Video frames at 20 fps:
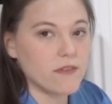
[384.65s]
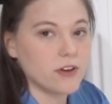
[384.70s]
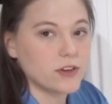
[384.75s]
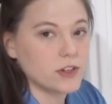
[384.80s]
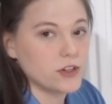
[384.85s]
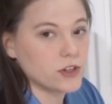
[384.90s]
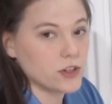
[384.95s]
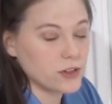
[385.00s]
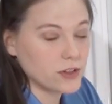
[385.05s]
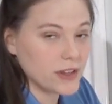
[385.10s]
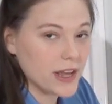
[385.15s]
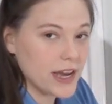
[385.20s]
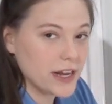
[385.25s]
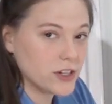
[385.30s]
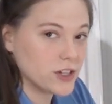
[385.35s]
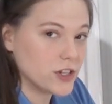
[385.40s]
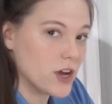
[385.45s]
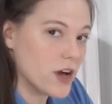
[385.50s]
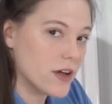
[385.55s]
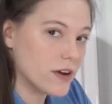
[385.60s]
a turn
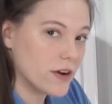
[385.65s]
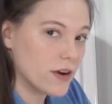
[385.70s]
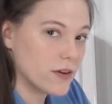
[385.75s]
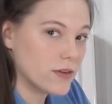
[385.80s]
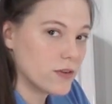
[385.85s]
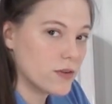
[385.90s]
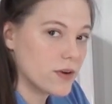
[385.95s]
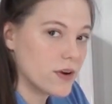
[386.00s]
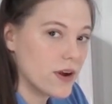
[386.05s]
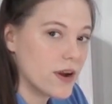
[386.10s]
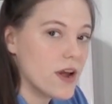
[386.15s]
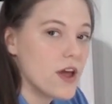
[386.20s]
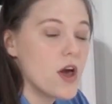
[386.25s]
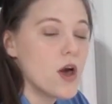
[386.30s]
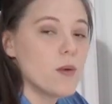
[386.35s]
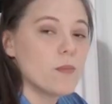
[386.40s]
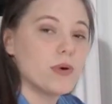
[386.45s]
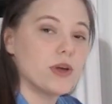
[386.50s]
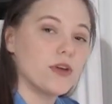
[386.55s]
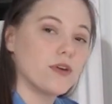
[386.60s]
latch on our door,
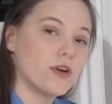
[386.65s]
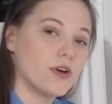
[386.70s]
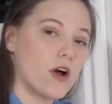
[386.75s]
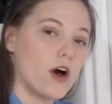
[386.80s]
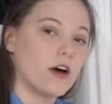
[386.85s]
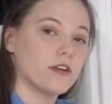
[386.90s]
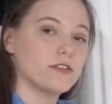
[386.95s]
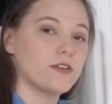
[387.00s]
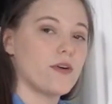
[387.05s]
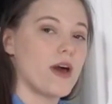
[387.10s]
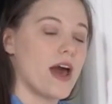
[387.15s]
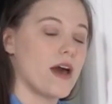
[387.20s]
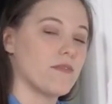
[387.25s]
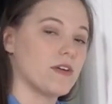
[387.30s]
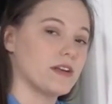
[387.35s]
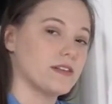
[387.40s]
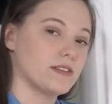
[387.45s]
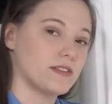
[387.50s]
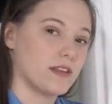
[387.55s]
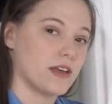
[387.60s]
but you could also have
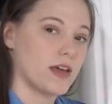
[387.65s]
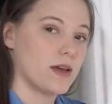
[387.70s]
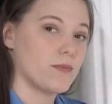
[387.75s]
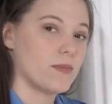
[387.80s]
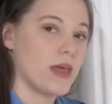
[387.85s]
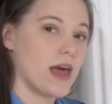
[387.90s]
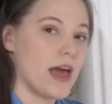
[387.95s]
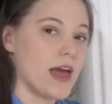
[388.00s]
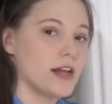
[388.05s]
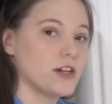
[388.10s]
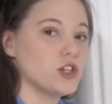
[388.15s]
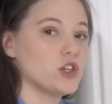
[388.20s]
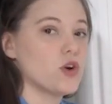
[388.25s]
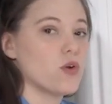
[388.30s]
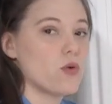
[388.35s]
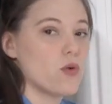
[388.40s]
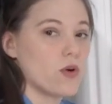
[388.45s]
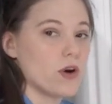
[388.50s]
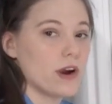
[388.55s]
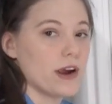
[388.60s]
a slam latch
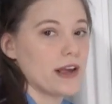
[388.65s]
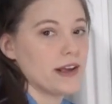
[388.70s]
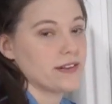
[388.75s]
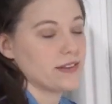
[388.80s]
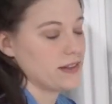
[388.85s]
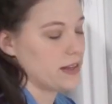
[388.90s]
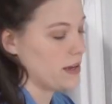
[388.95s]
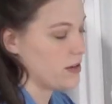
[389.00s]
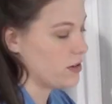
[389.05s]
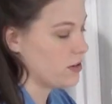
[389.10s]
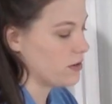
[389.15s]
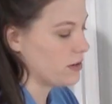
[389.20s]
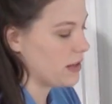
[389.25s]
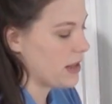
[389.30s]
or a standard